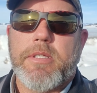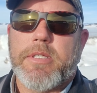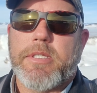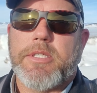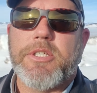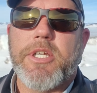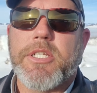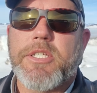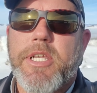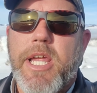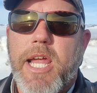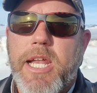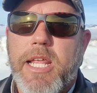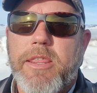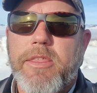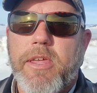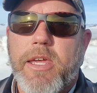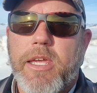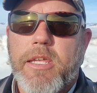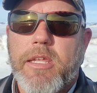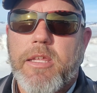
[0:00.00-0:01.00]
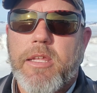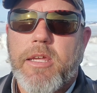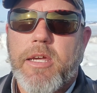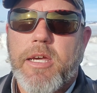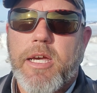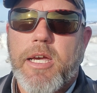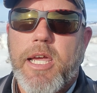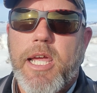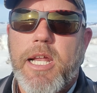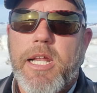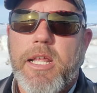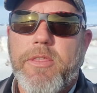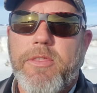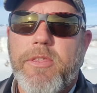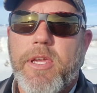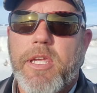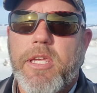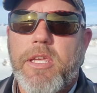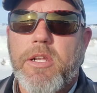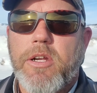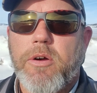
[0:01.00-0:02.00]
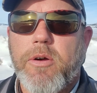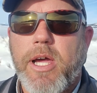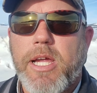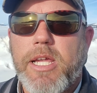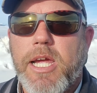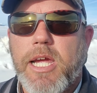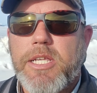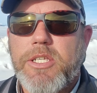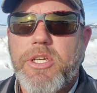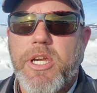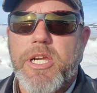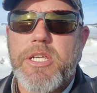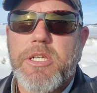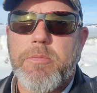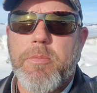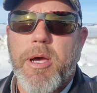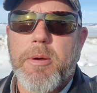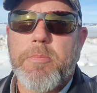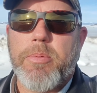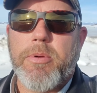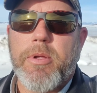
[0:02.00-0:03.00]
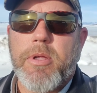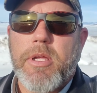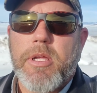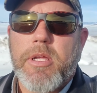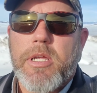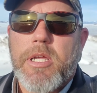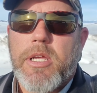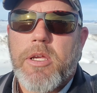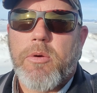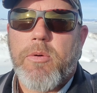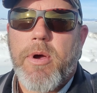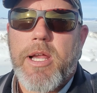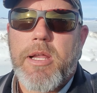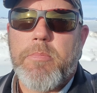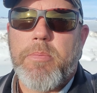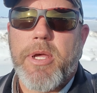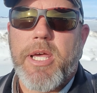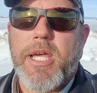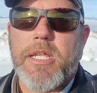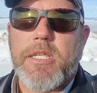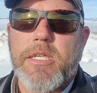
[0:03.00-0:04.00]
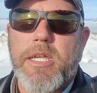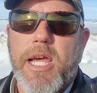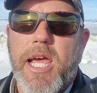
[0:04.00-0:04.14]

just anything. Anything, you know, I change them up quite a bit.